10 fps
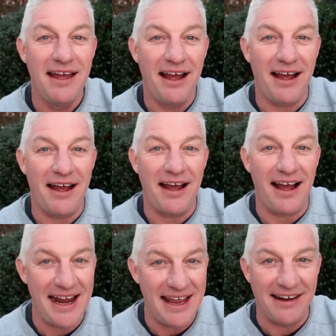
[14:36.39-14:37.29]
uh,
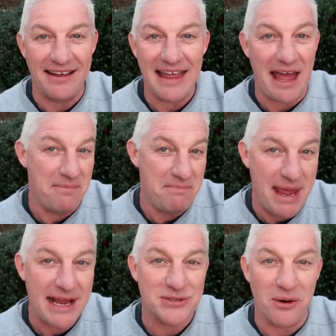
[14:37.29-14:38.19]
a hand like that
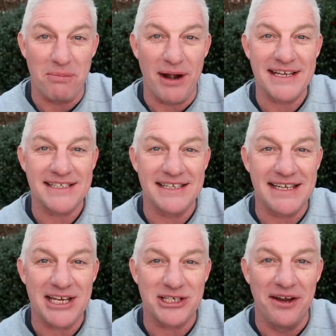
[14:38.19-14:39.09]
makes or breaks the
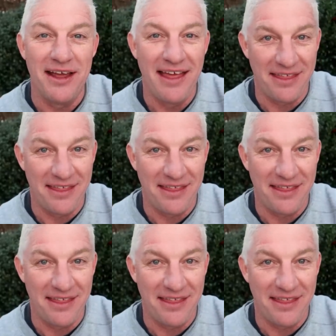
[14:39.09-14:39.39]
session.